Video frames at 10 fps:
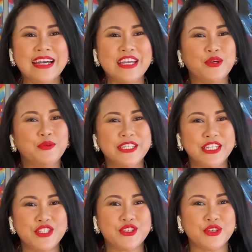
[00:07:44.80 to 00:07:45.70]
You will
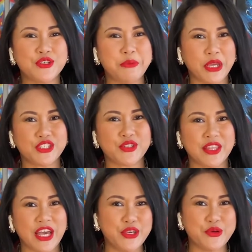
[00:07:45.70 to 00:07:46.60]
need to make sure
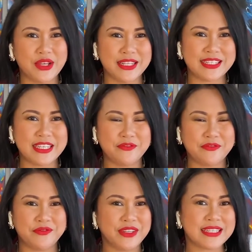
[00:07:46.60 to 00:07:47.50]
that your relative
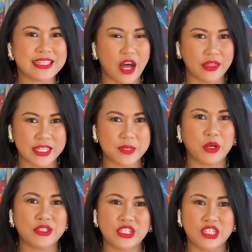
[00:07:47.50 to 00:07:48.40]
fills out the
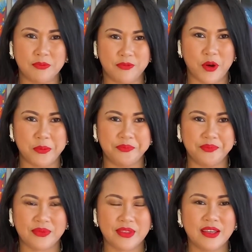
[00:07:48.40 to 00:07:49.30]
sponsorship form.
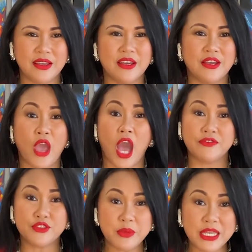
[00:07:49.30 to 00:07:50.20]
You
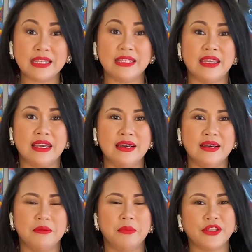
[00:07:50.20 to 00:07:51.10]
have to be clear
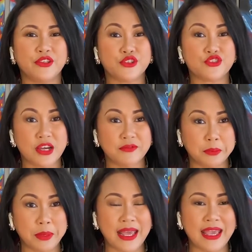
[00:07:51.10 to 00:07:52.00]
about your travel
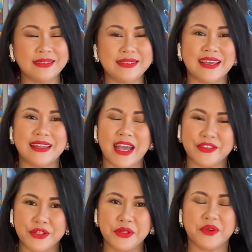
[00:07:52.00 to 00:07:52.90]
plans and
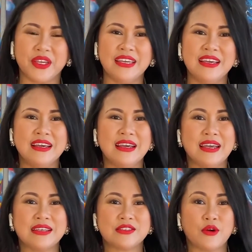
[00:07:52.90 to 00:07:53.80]
itinerary,
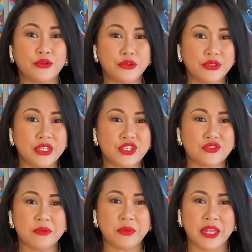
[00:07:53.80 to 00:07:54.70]
as although this
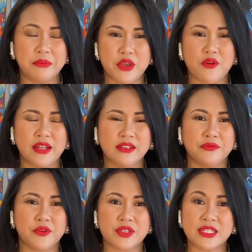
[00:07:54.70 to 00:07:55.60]
stream can be granted
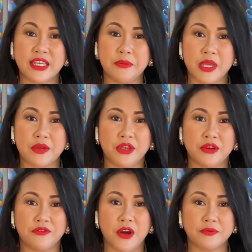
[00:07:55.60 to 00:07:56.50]
for a stay period
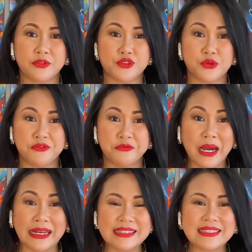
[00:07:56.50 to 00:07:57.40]
of up to 12
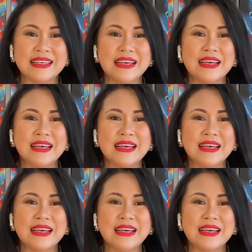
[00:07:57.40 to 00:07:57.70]
months,